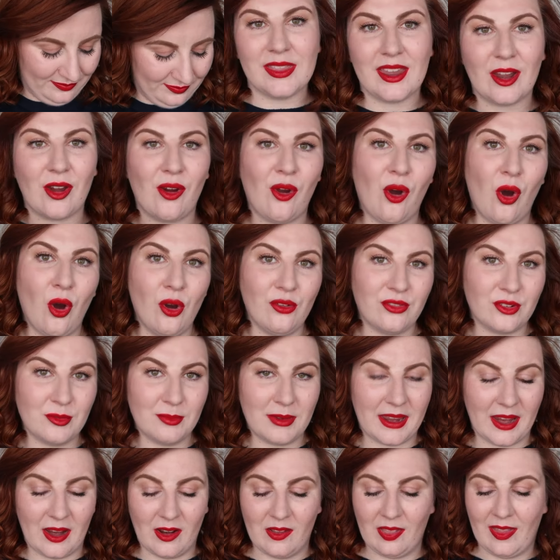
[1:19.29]
They're all
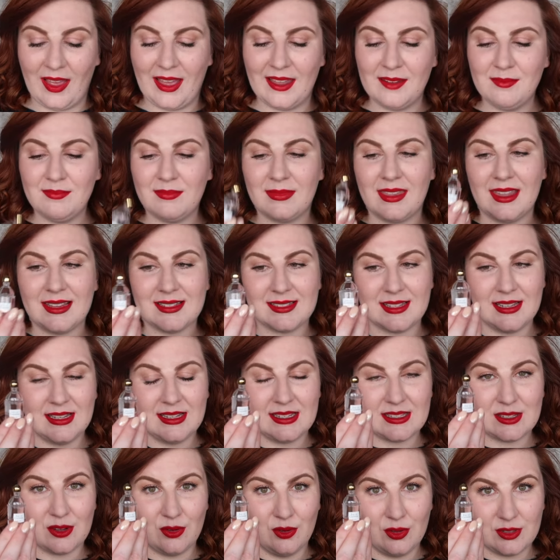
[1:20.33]
from Guerlain. This
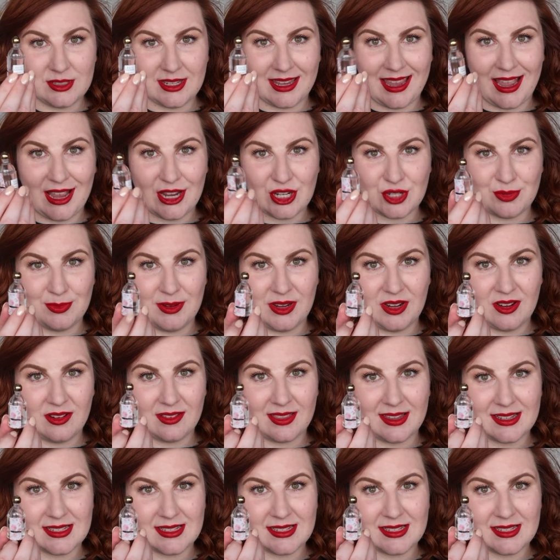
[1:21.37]
is Eau de Cashmere.